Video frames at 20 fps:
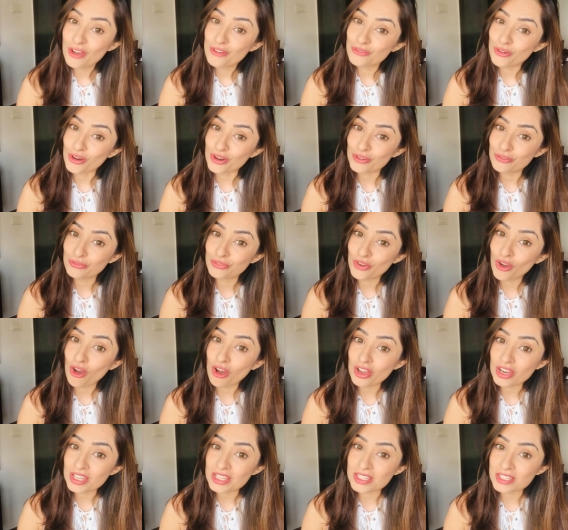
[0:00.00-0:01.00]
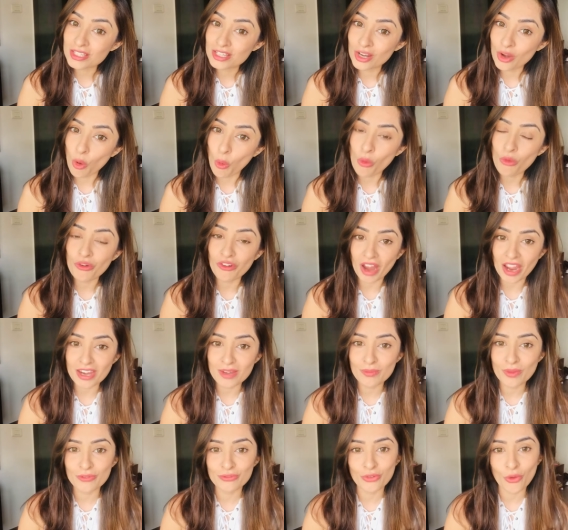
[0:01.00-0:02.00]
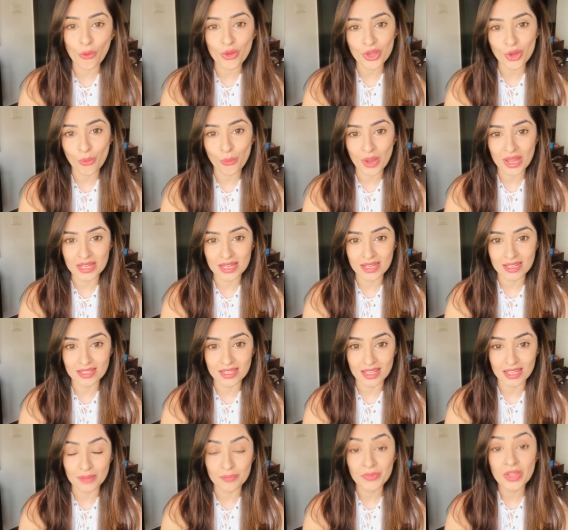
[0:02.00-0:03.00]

for a flawless glow right before your wedding day.